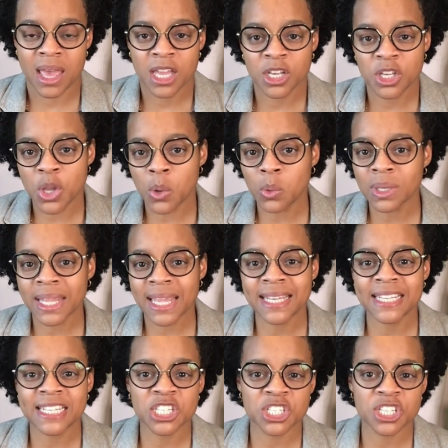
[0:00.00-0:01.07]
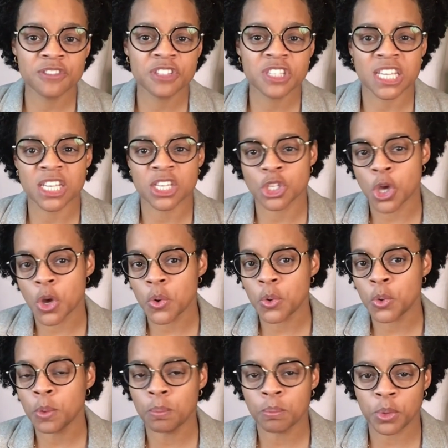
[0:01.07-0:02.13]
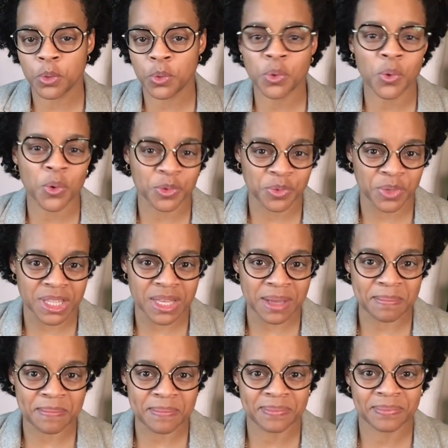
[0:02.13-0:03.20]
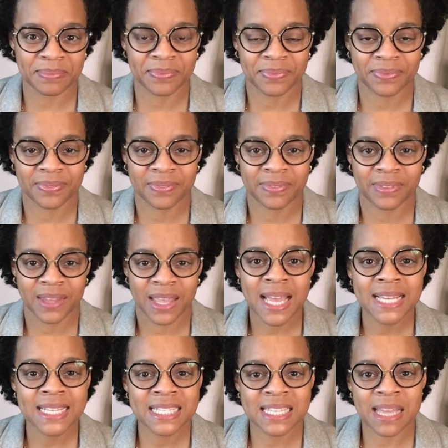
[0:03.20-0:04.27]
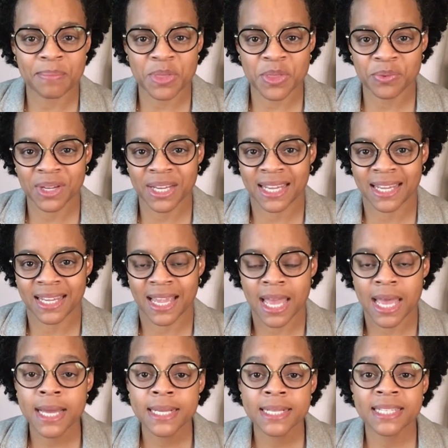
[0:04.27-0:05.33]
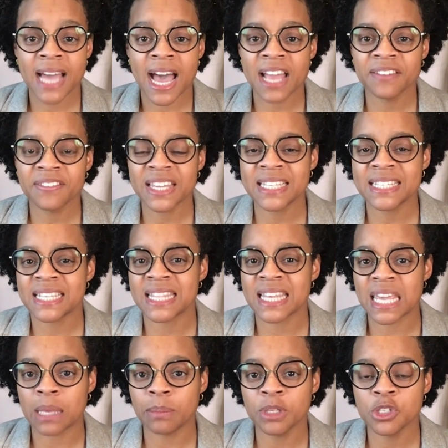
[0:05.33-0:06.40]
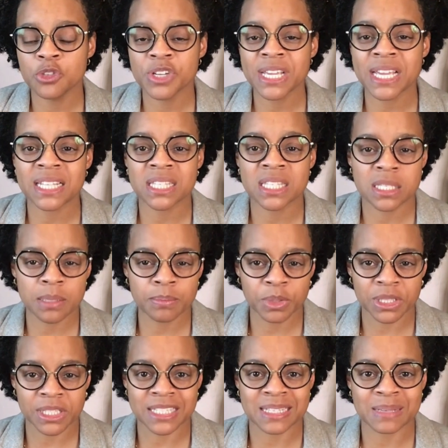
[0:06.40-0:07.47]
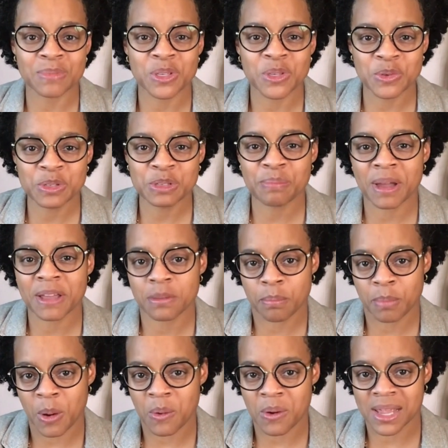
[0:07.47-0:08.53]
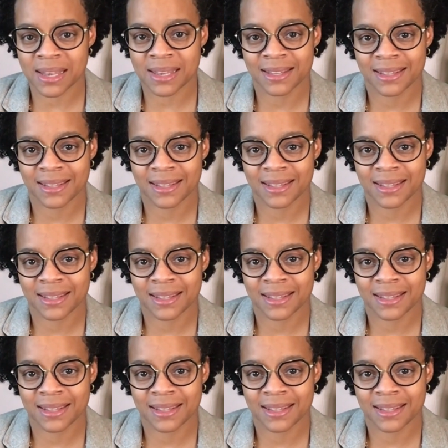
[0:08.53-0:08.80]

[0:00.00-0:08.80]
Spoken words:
Note any shifts in tone, mood, or rhythm. Step 3. Dive into the imagery and symbolism used by the poet.